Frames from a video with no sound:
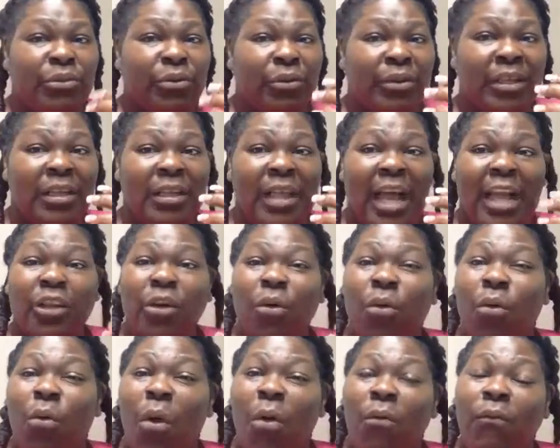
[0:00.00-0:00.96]
doing a lot
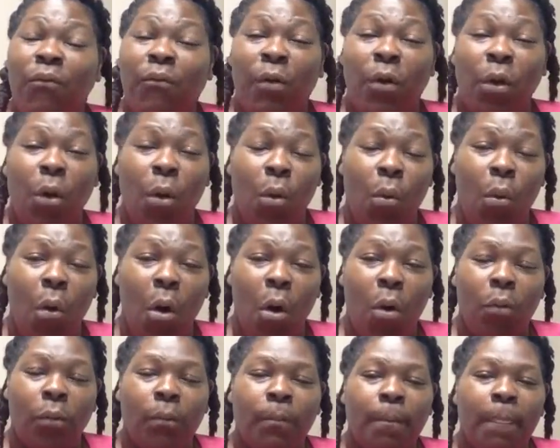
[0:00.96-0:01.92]
of quote for
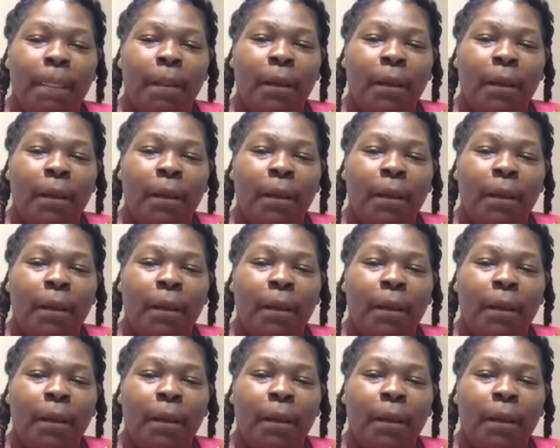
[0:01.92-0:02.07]
quote.